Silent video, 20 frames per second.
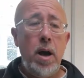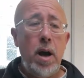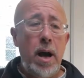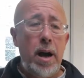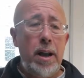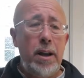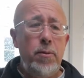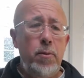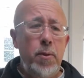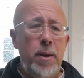
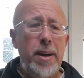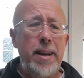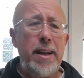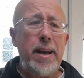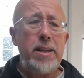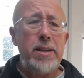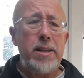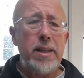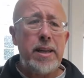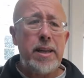And if we can
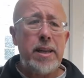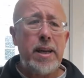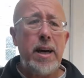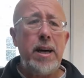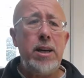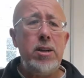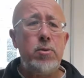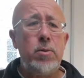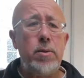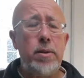actually
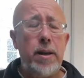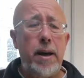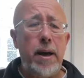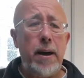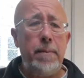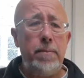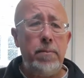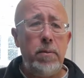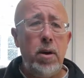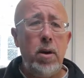engage with
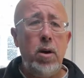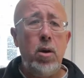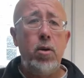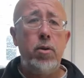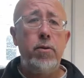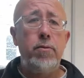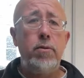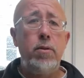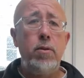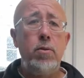that
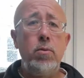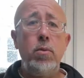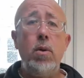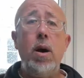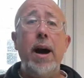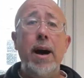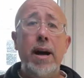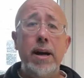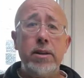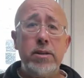through
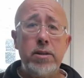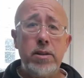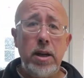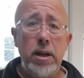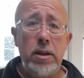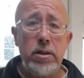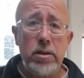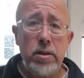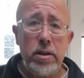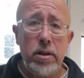our
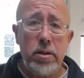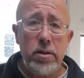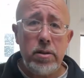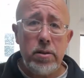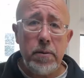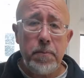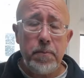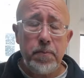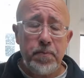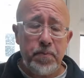
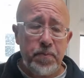senses,